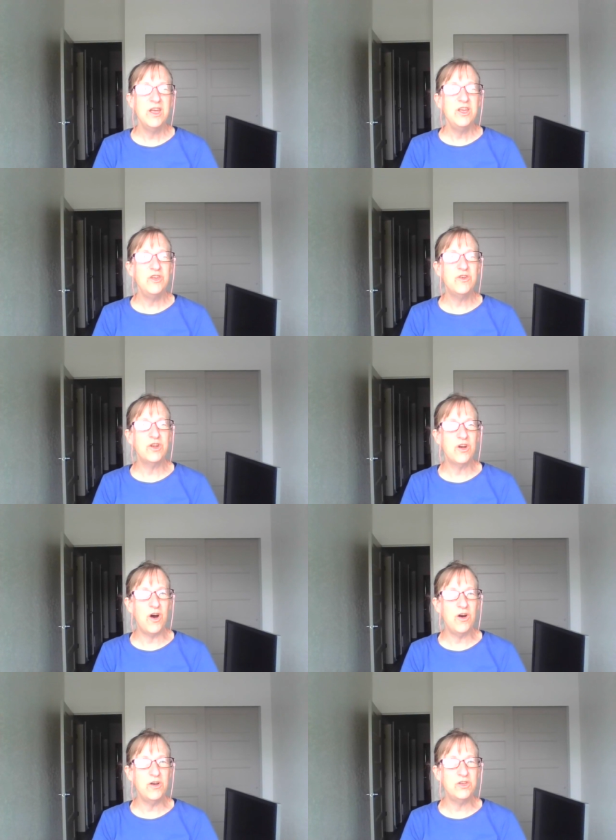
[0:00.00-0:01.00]
You can
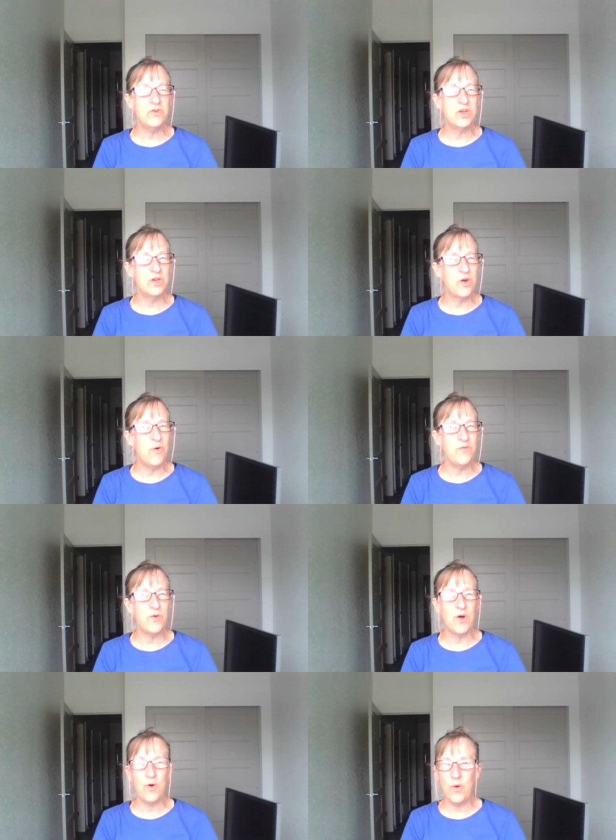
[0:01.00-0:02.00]
all you can go
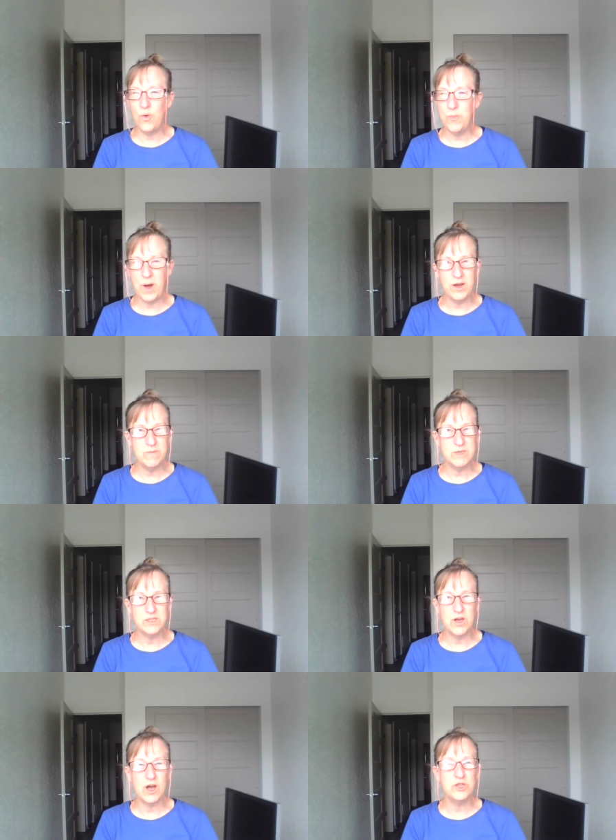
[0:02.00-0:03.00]
for a whole body
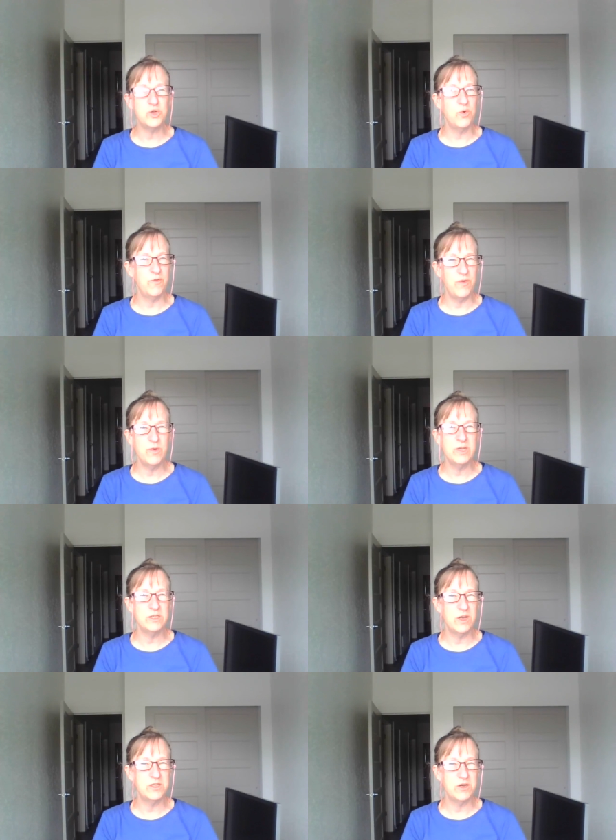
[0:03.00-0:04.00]
massage or
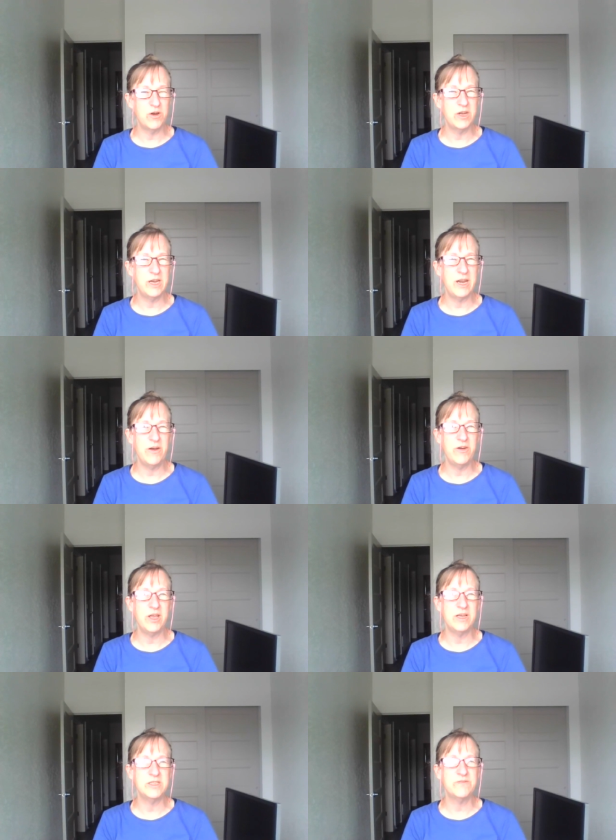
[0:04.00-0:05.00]
focus on targeted
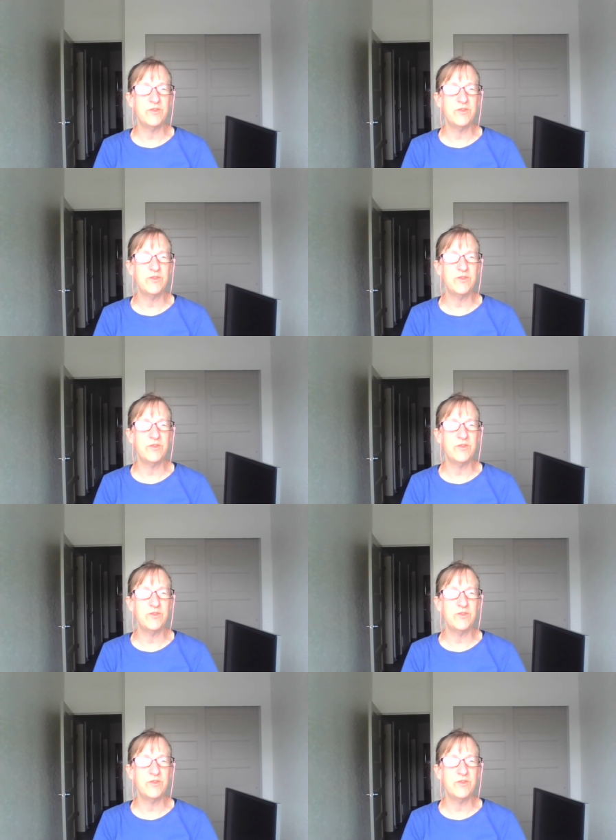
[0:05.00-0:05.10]
areas.